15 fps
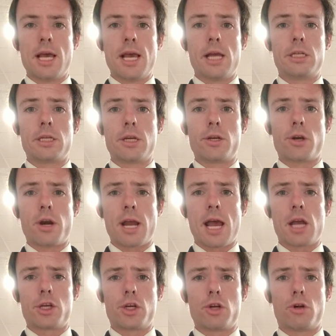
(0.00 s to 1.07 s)
Its
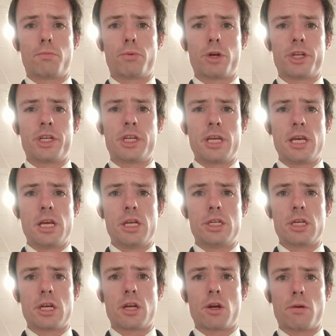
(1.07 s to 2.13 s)
international prestige
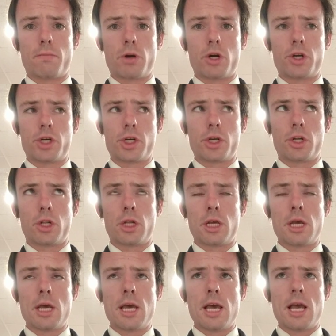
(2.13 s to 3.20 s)
and commercial
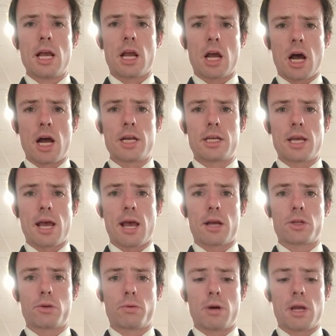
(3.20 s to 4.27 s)

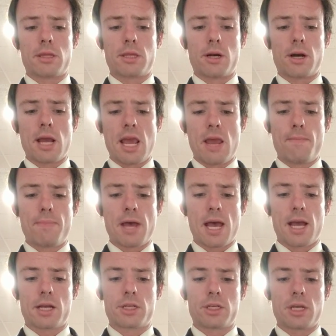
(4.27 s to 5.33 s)
contacts were at their
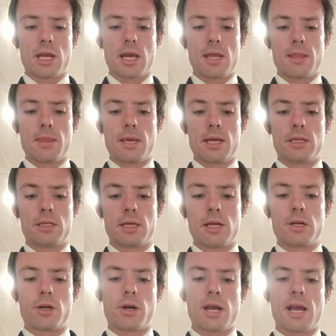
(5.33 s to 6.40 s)
apex, and its
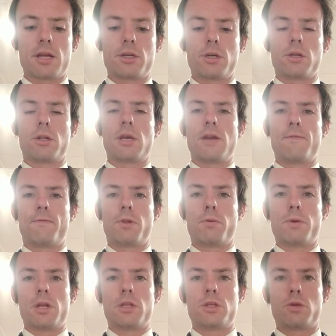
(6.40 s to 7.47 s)
international
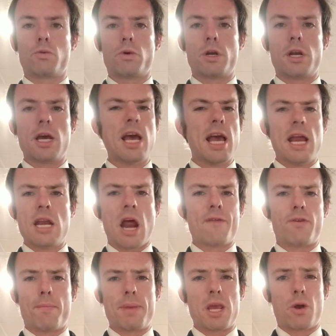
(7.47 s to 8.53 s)
influence would
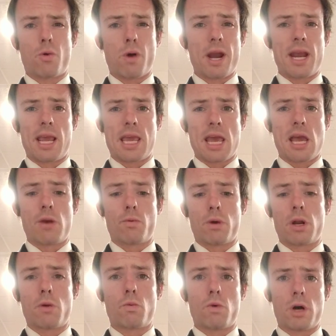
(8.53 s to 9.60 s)
never be quite again
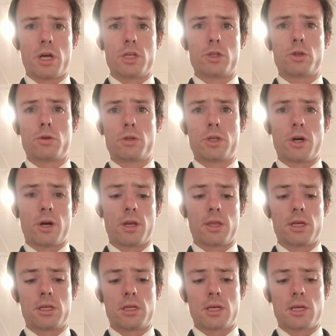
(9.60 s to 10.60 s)
what it was during this